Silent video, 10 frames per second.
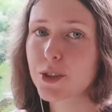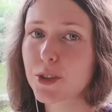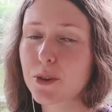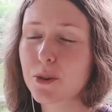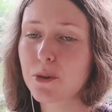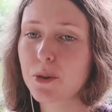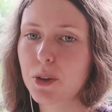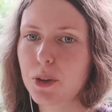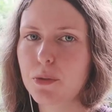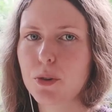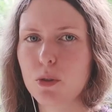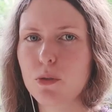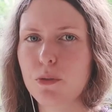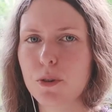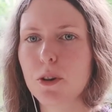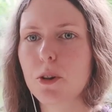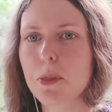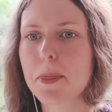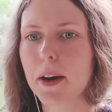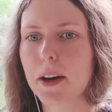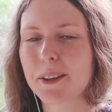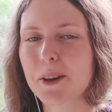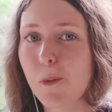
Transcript: So if you feel that